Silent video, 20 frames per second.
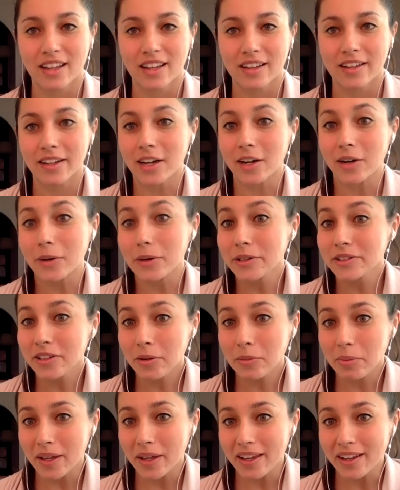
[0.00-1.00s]
you know,
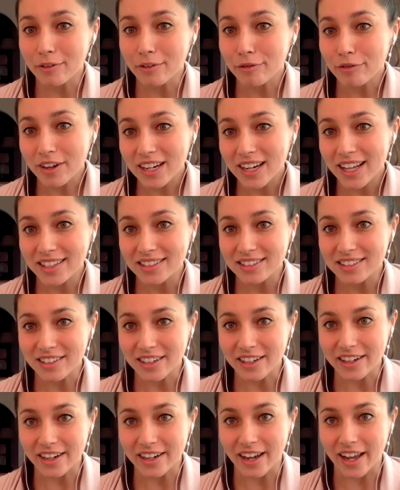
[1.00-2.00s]
also being a
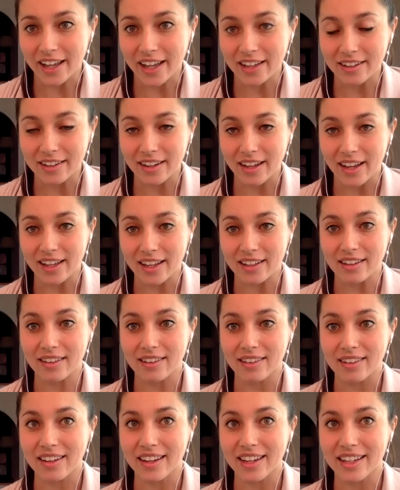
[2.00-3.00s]
freelancer, and
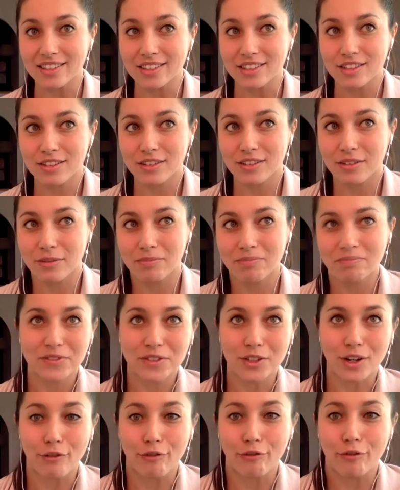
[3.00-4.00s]
he just
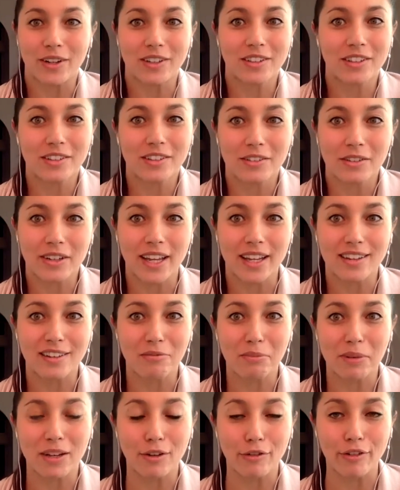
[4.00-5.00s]
sort of wanted to get a
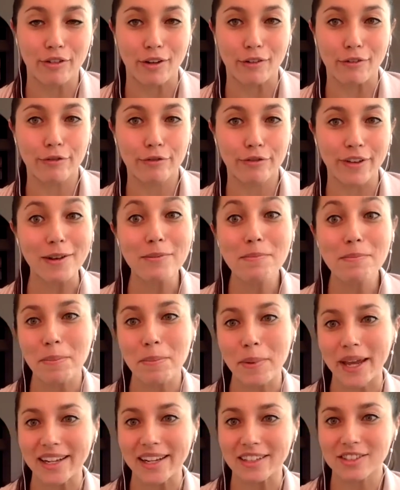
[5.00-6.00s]
bit of a fan
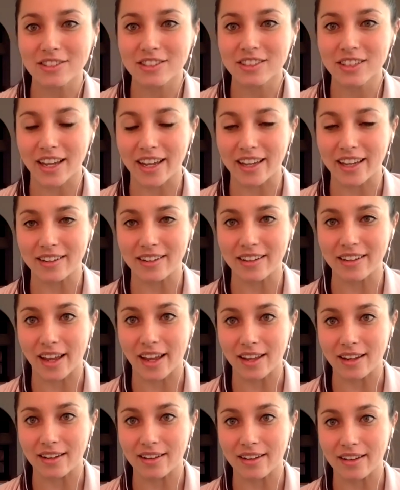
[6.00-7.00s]
page. And
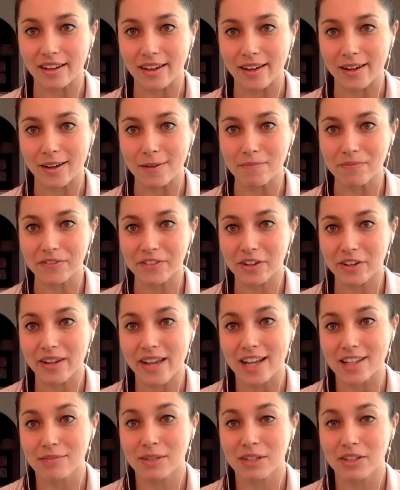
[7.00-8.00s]
so he
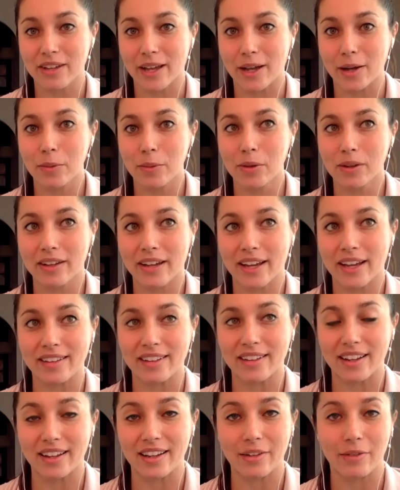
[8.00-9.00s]
asked me to help with that.
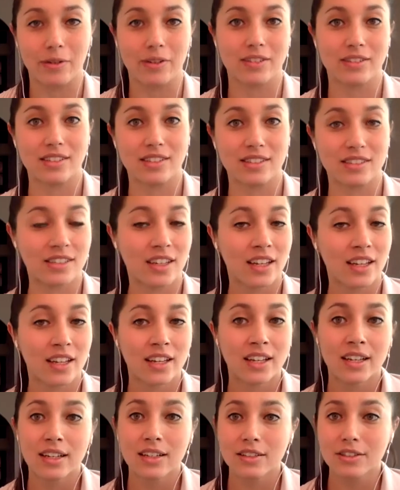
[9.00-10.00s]
And he was this
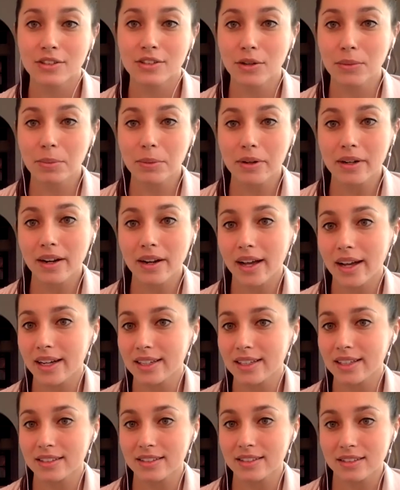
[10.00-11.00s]
super
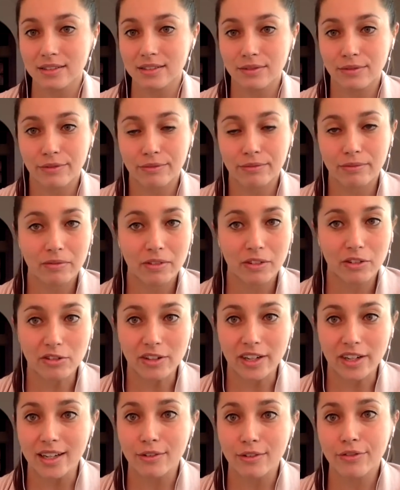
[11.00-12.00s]
nice,
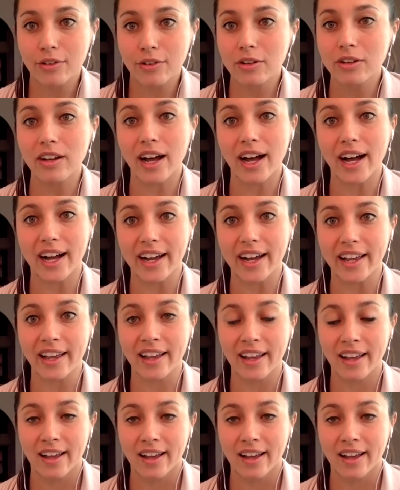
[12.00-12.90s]
grateful guy.